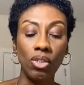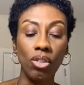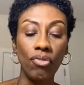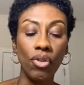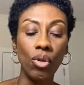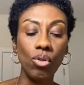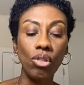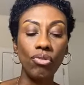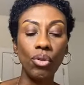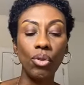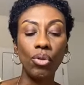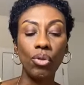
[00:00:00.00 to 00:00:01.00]
So for those
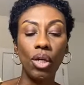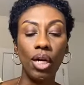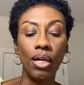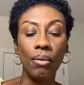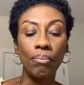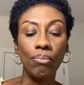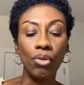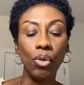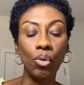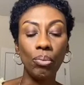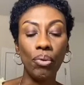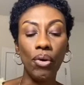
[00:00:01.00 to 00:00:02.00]
of you um,
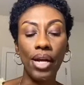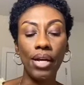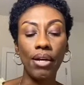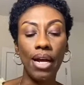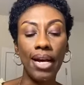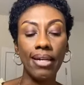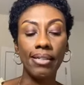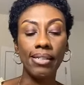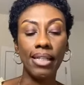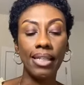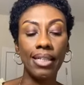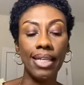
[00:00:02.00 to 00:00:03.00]
whom prayer
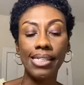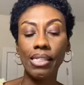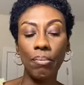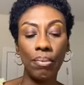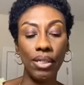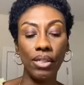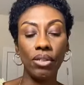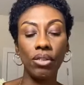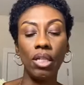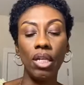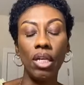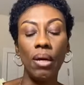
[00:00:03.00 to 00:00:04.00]
has less
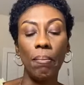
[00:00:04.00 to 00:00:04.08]
appeal,